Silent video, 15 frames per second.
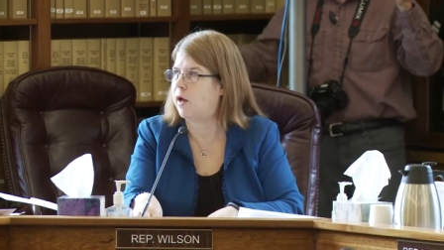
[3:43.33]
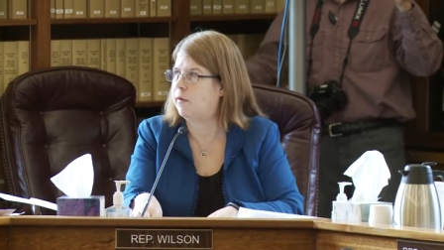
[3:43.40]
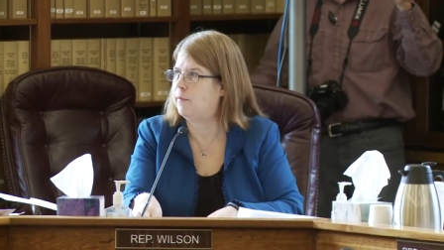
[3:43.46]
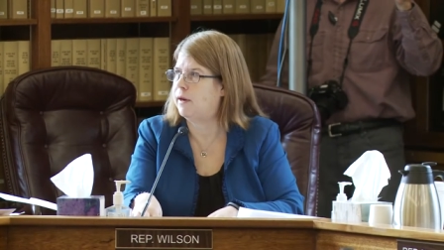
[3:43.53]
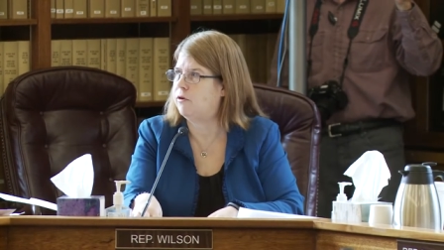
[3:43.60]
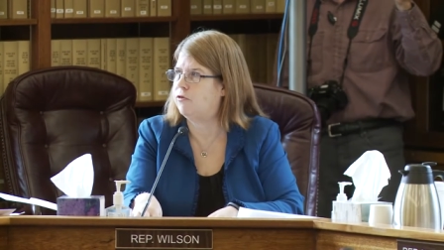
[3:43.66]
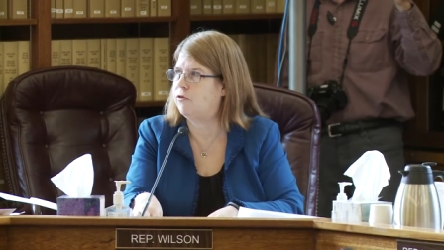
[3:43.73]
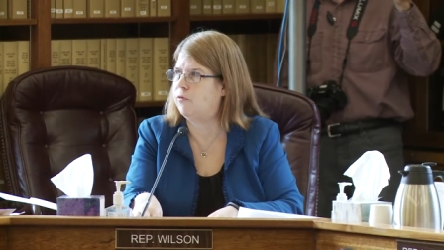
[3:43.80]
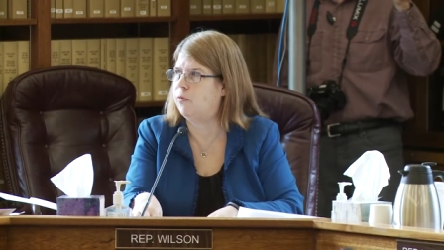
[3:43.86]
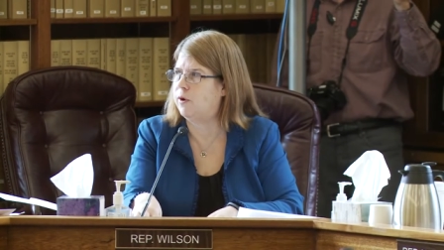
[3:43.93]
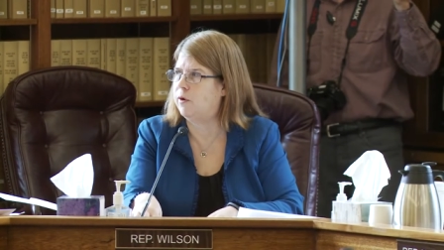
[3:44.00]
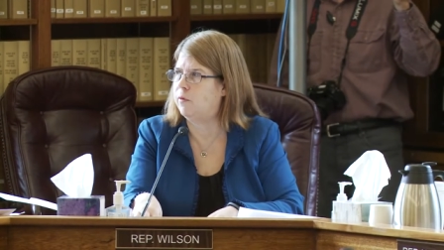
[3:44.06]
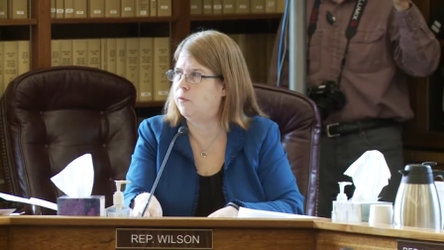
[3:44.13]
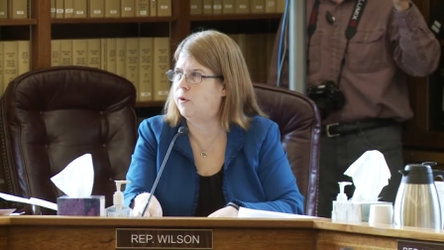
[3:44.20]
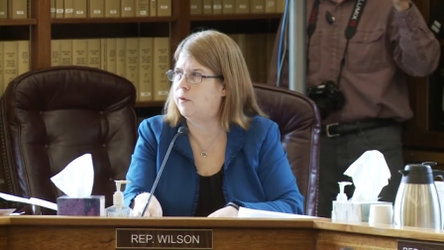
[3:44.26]
I made
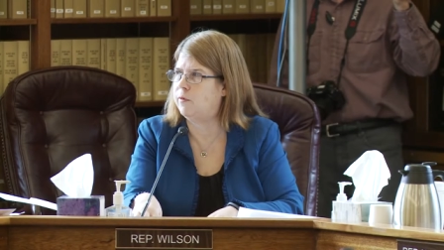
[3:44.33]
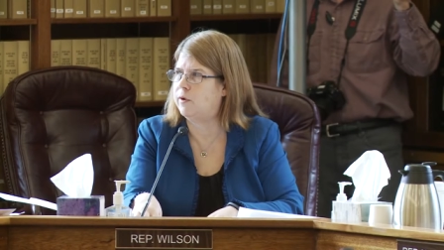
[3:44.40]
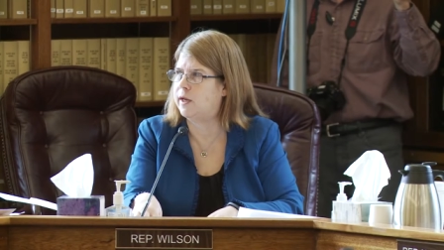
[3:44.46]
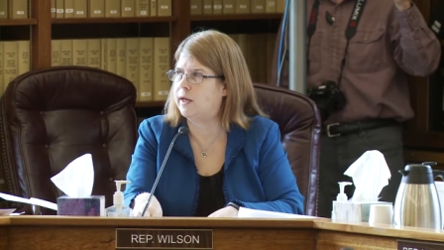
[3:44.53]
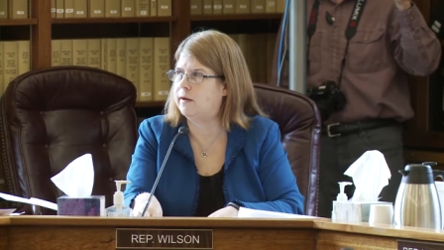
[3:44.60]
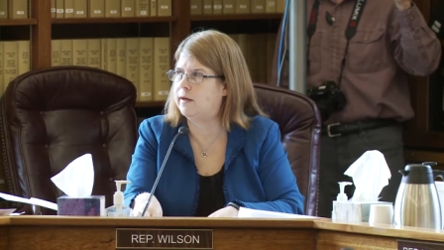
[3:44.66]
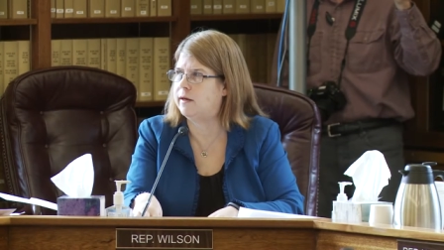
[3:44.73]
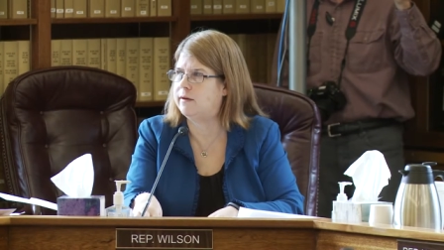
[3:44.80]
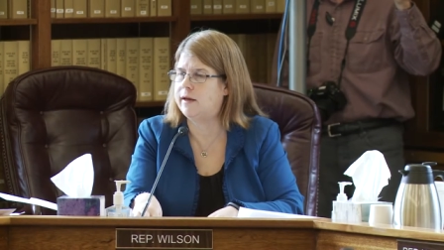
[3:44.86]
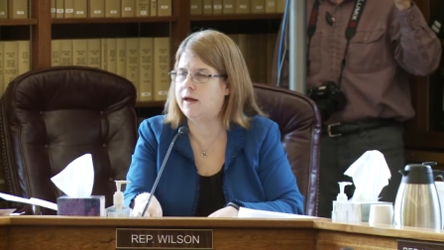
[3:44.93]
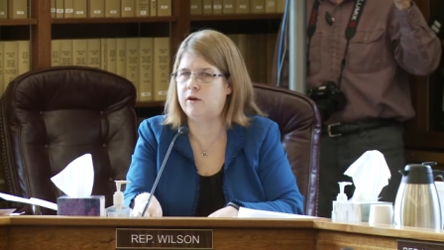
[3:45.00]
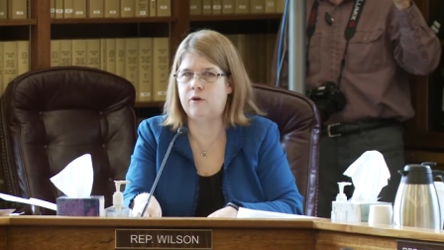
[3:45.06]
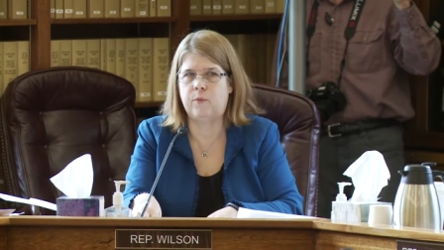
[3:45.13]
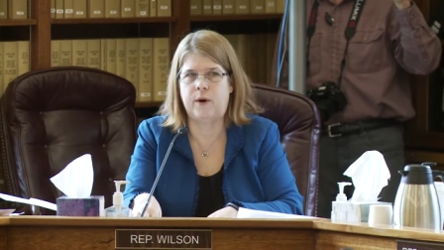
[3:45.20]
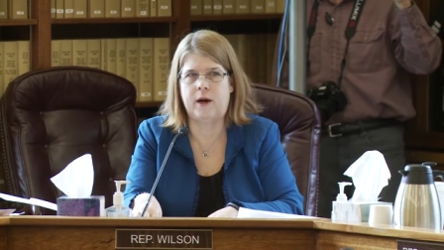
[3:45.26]
we, we did
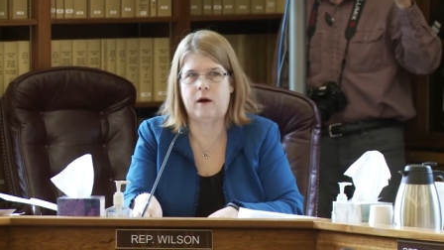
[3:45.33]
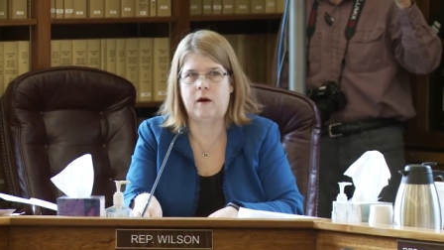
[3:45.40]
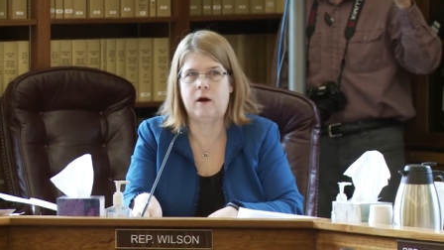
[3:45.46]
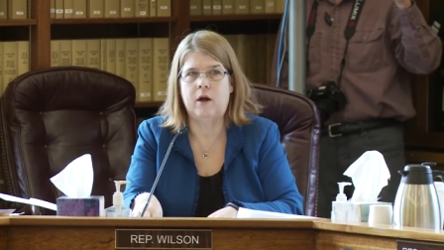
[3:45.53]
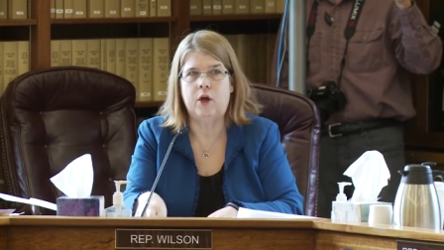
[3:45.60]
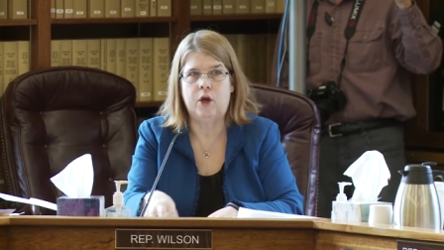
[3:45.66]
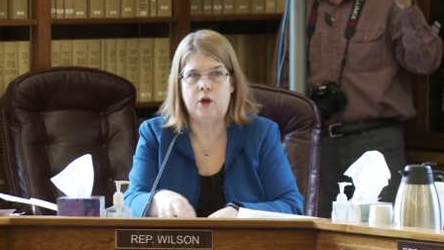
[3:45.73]
detail to where